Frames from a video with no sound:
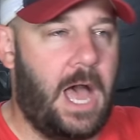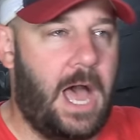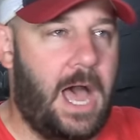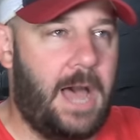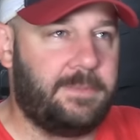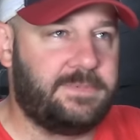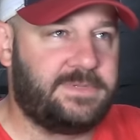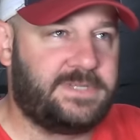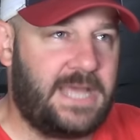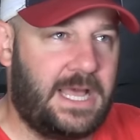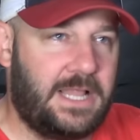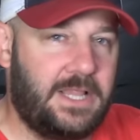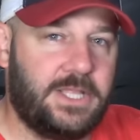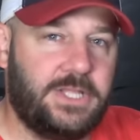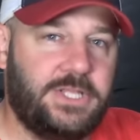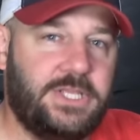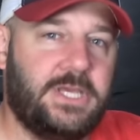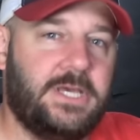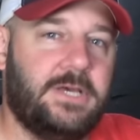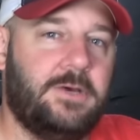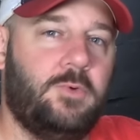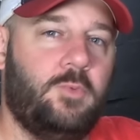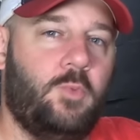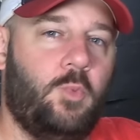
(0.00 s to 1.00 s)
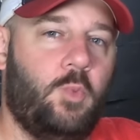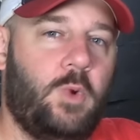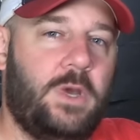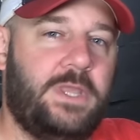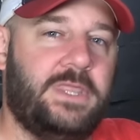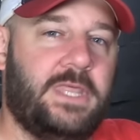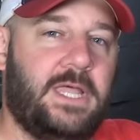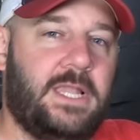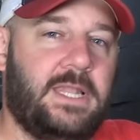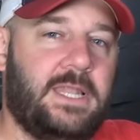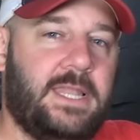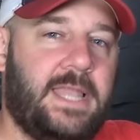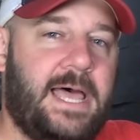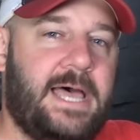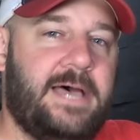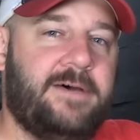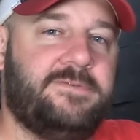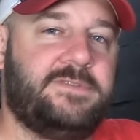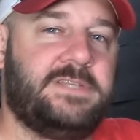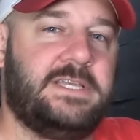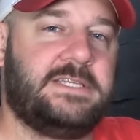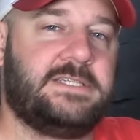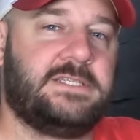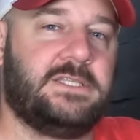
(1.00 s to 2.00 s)
I'm telling you, when the
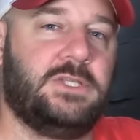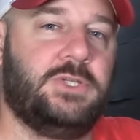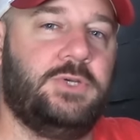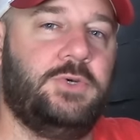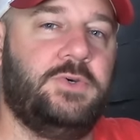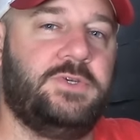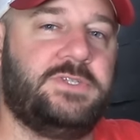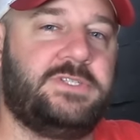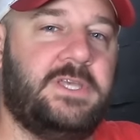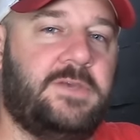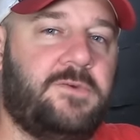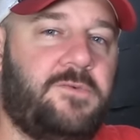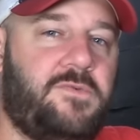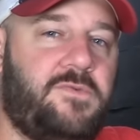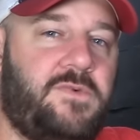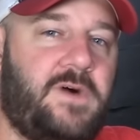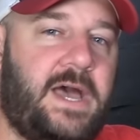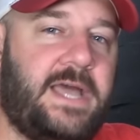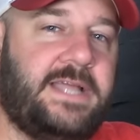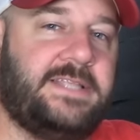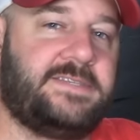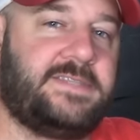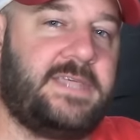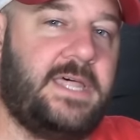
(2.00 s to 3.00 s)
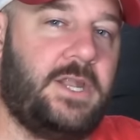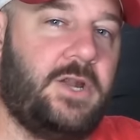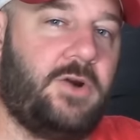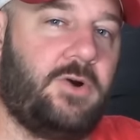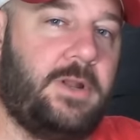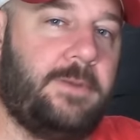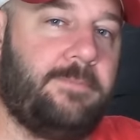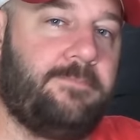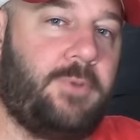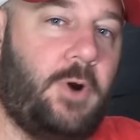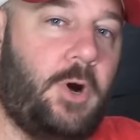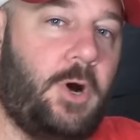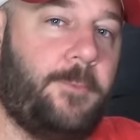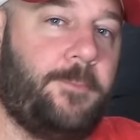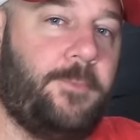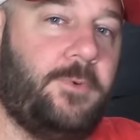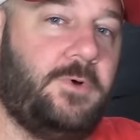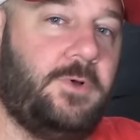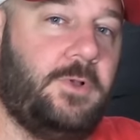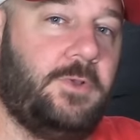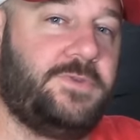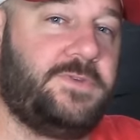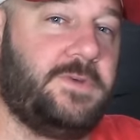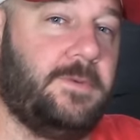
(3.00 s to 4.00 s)
left is losing fights that are in
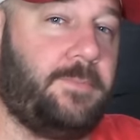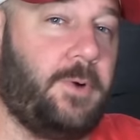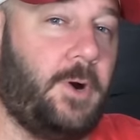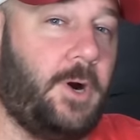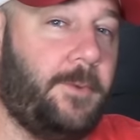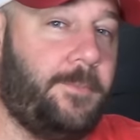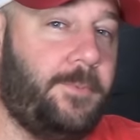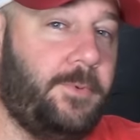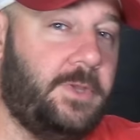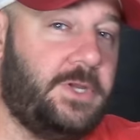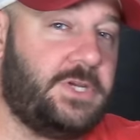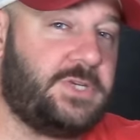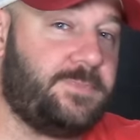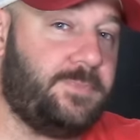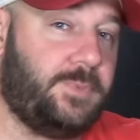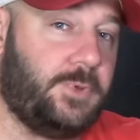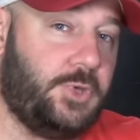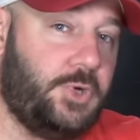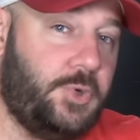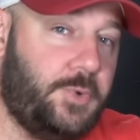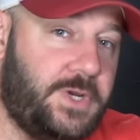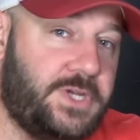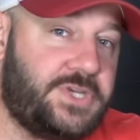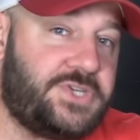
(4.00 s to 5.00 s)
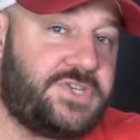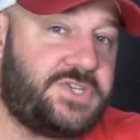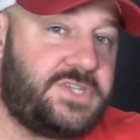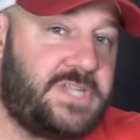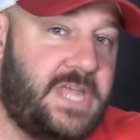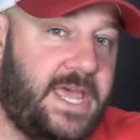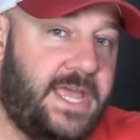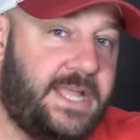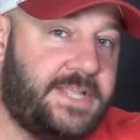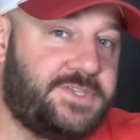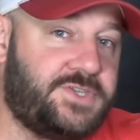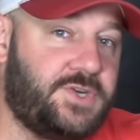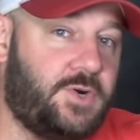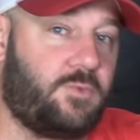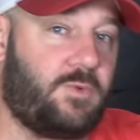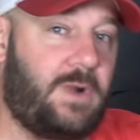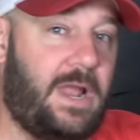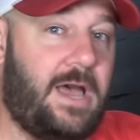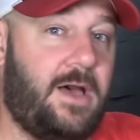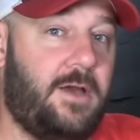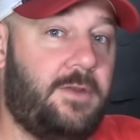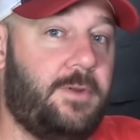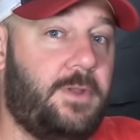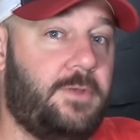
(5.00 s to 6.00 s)
purple to purplish, bluish states
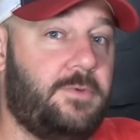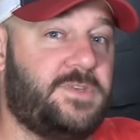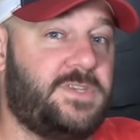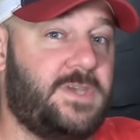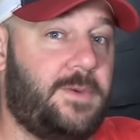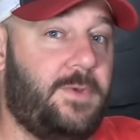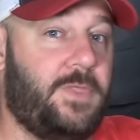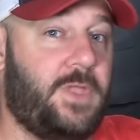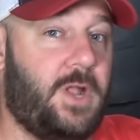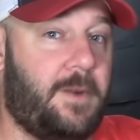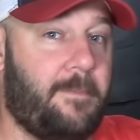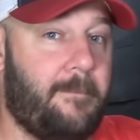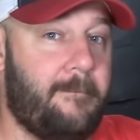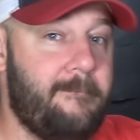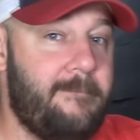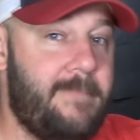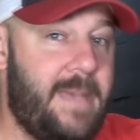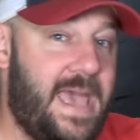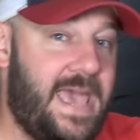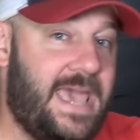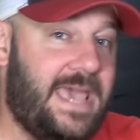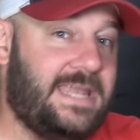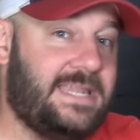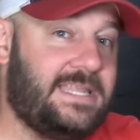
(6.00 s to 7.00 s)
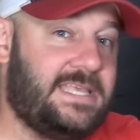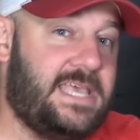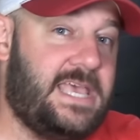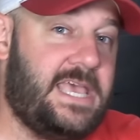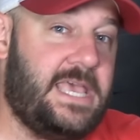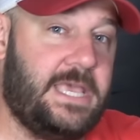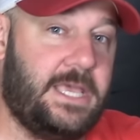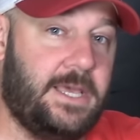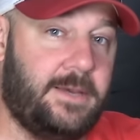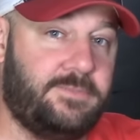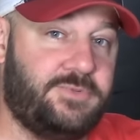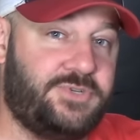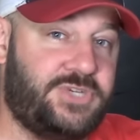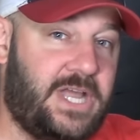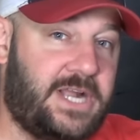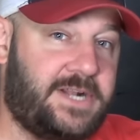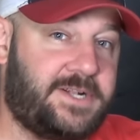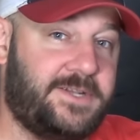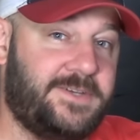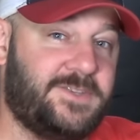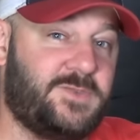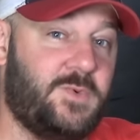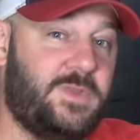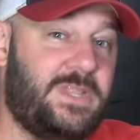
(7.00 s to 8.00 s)
around some of their main key
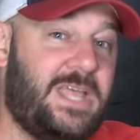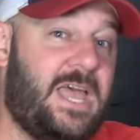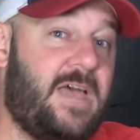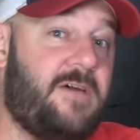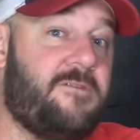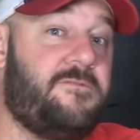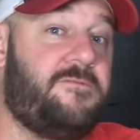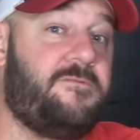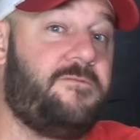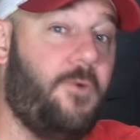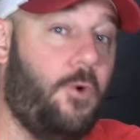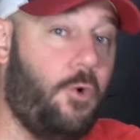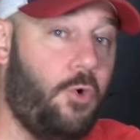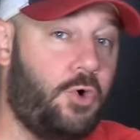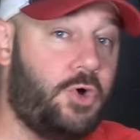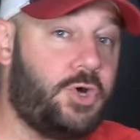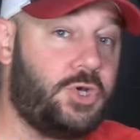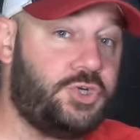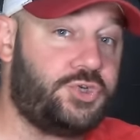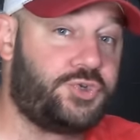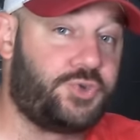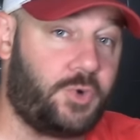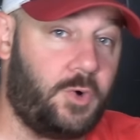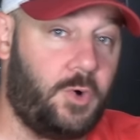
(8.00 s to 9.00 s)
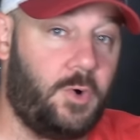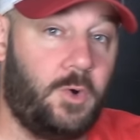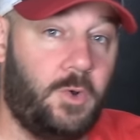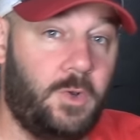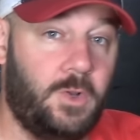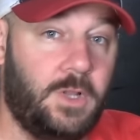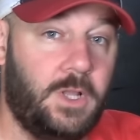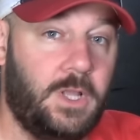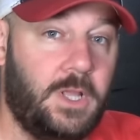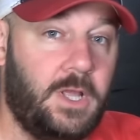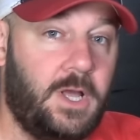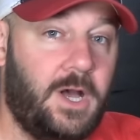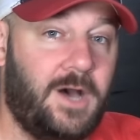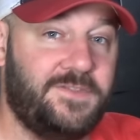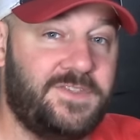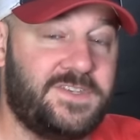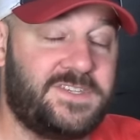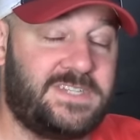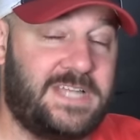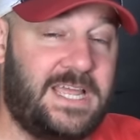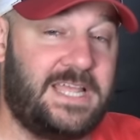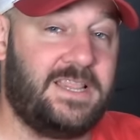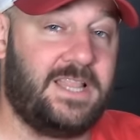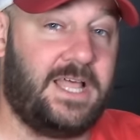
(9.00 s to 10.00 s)
objectives, when they have full control of the
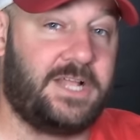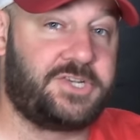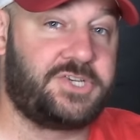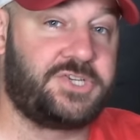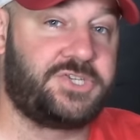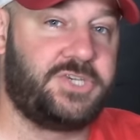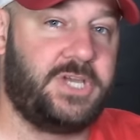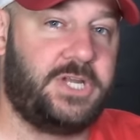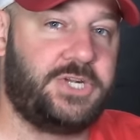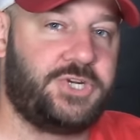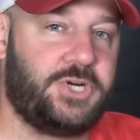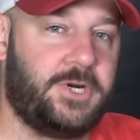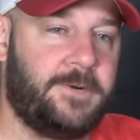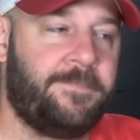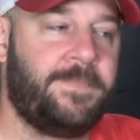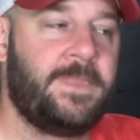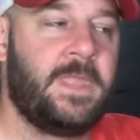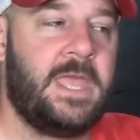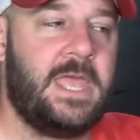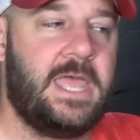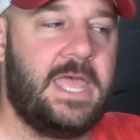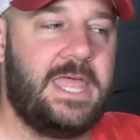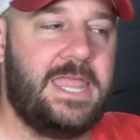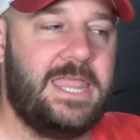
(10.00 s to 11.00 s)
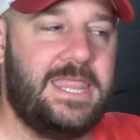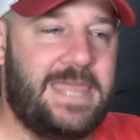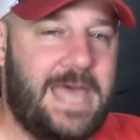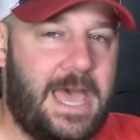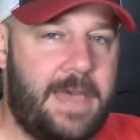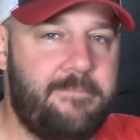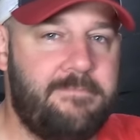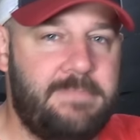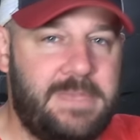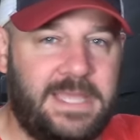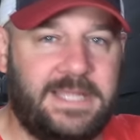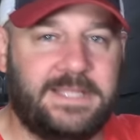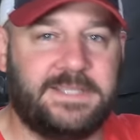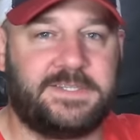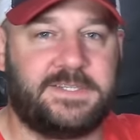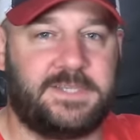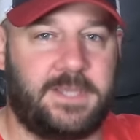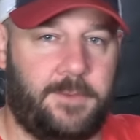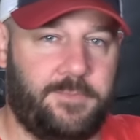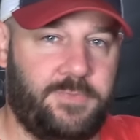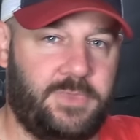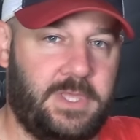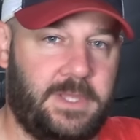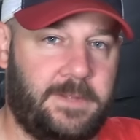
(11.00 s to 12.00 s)
state legislature, that means
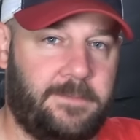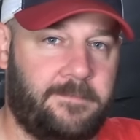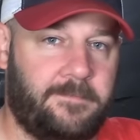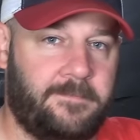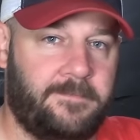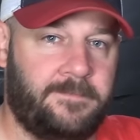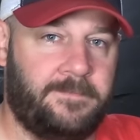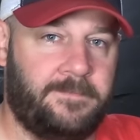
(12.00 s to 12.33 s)
something.